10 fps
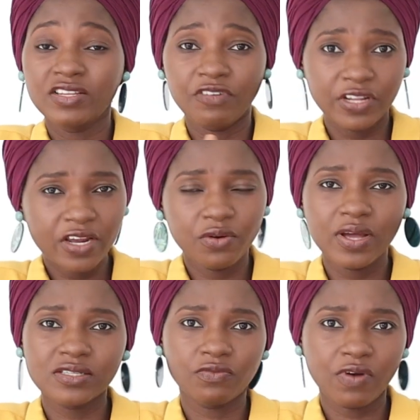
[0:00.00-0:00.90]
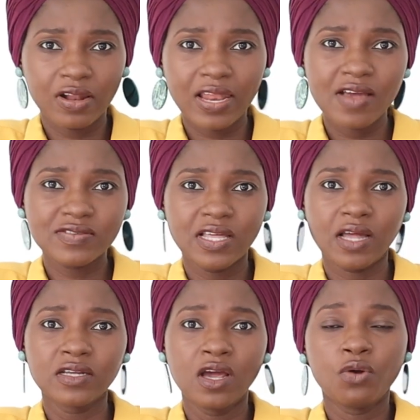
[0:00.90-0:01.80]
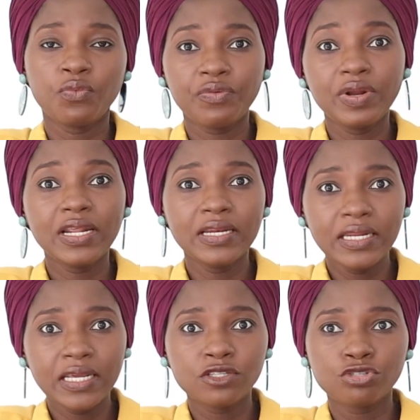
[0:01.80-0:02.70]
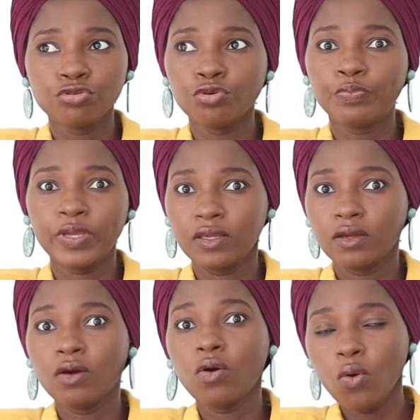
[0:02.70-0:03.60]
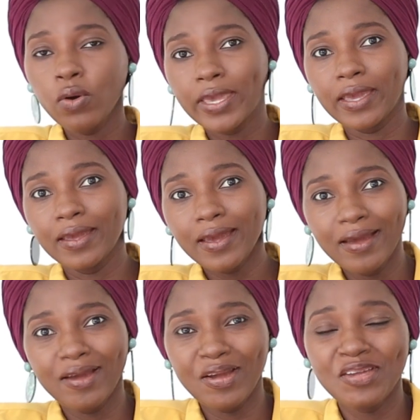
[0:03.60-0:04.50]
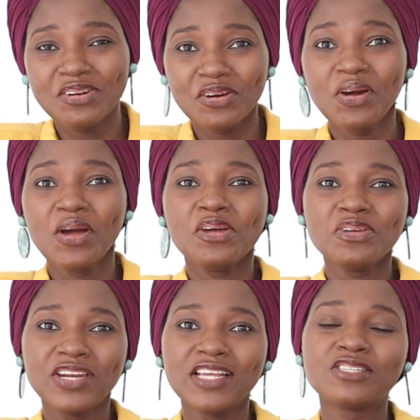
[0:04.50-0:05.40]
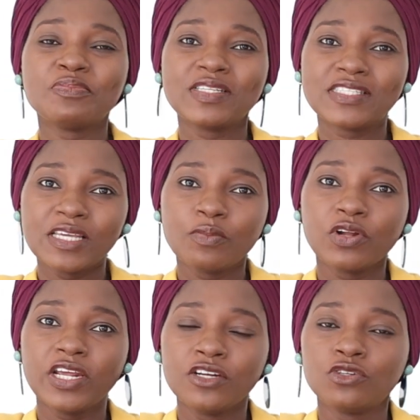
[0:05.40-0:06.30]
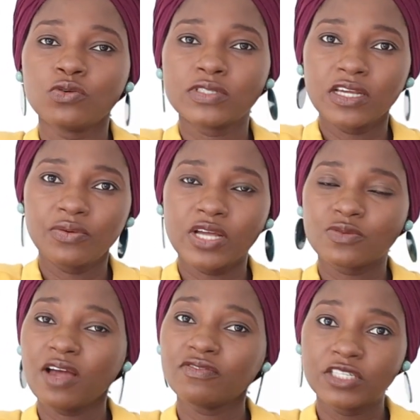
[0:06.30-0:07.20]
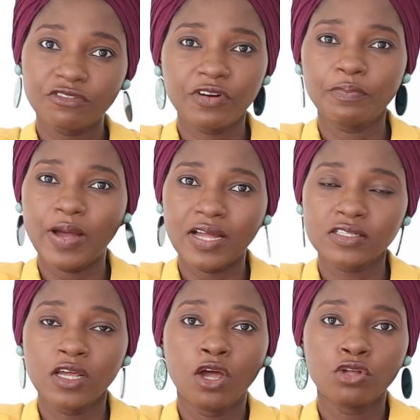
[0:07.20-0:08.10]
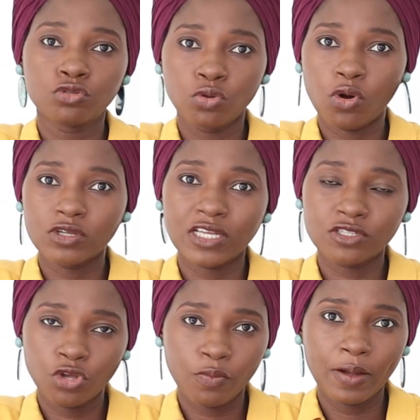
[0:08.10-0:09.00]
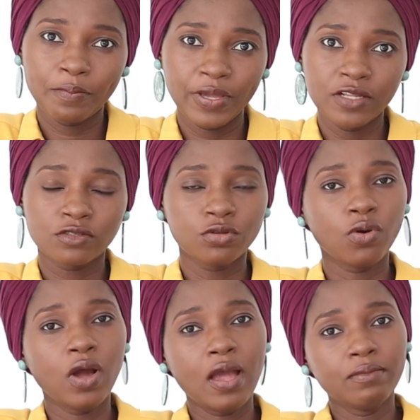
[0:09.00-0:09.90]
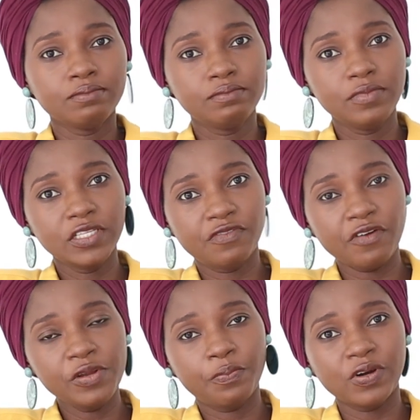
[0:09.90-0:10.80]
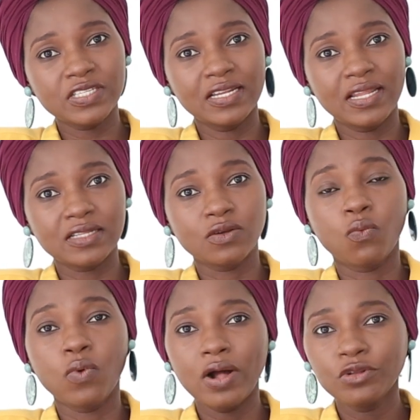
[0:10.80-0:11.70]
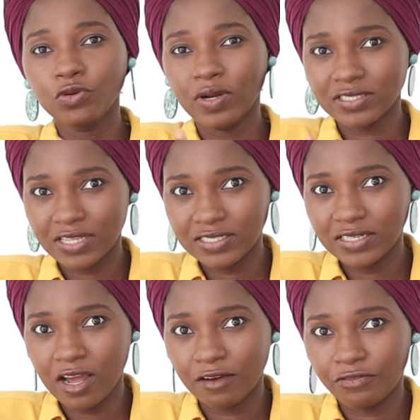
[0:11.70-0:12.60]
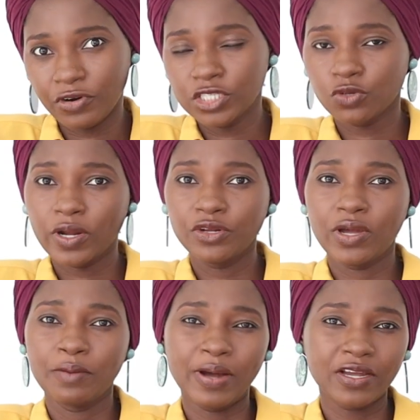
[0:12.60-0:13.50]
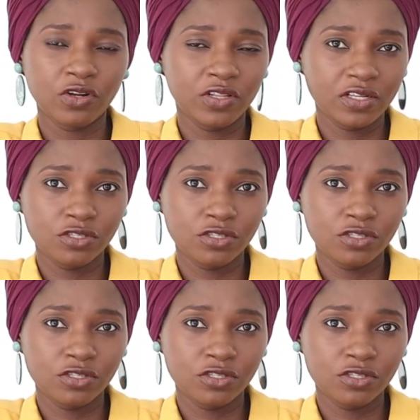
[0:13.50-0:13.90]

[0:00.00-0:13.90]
different areas of our lives that we really need to be okay. You need to be stable in those areas. We have different parts to us as human beings. So it's very important that while you are starting afresh, while you're embarking on